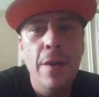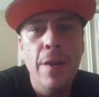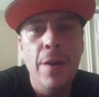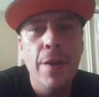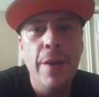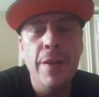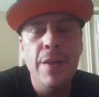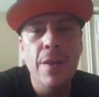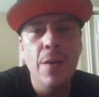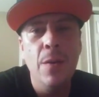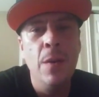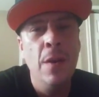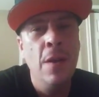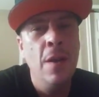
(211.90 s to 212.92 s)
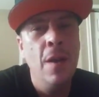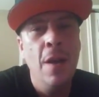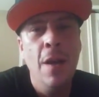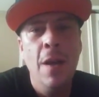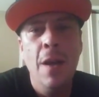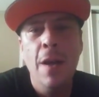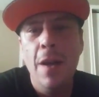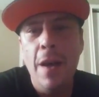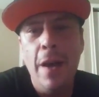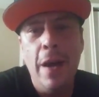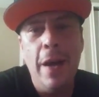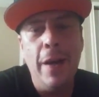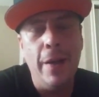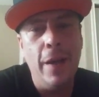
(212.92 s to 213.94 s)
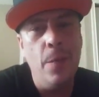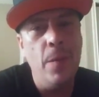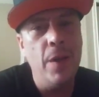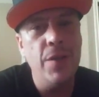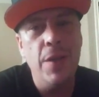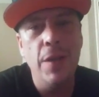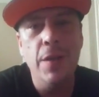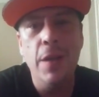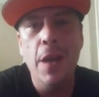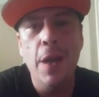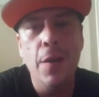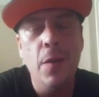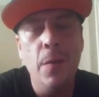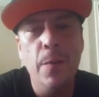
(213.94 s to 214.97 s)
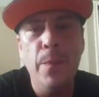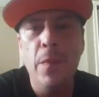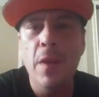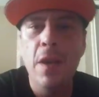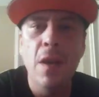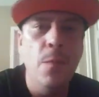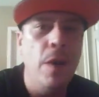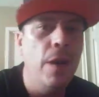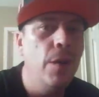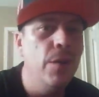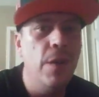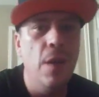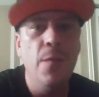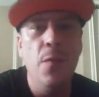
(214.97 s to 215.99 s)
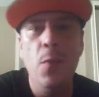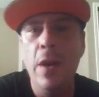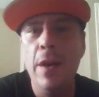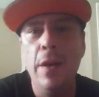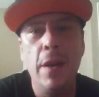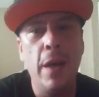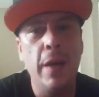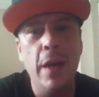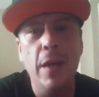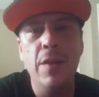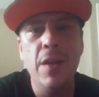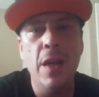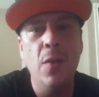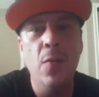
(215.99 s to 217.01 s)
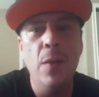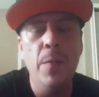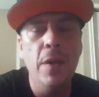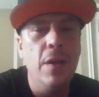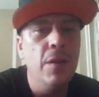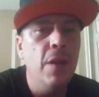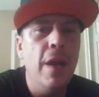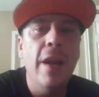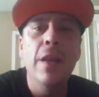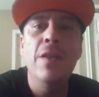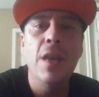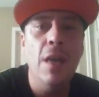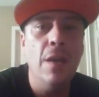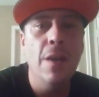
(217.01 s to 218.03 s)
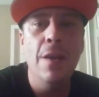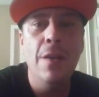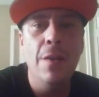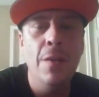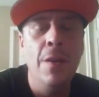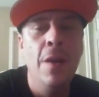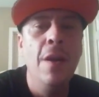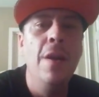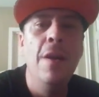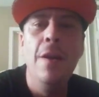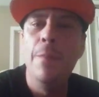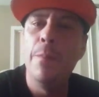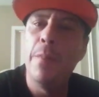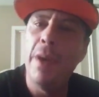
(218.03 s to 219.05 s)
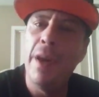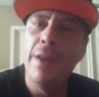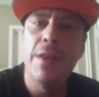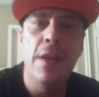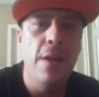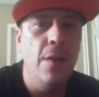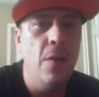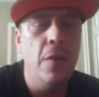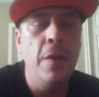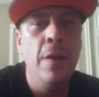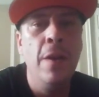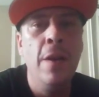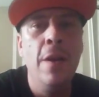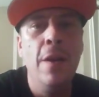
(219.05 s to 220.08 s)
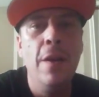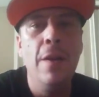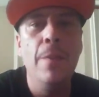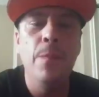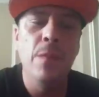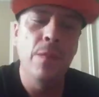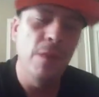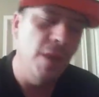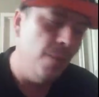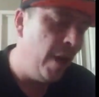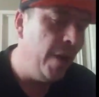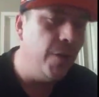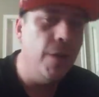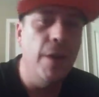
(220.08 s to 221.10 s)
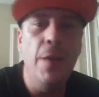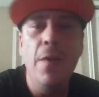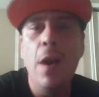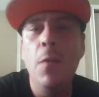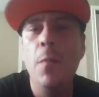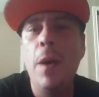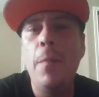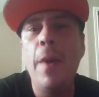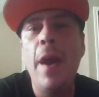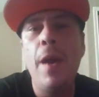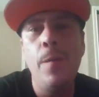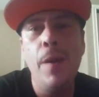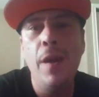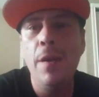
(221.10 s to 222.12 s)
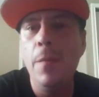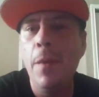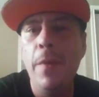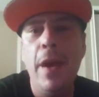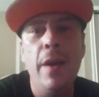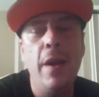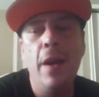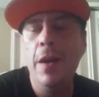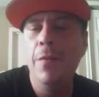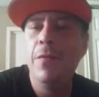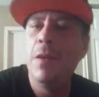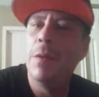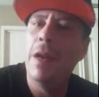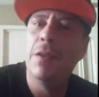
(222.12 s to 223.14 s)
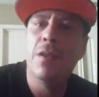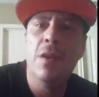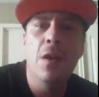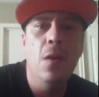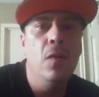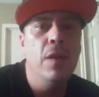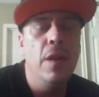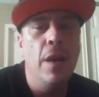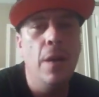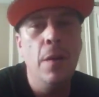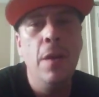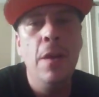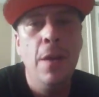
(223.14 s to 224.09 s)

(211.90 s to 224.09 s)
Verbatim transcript: All right, so I get my shit together, give my little stuff away that I can't take with me because you can't take nothing. Pass that on. Just basically leave out with my mat, man. My mat, I left the extra clothes in there.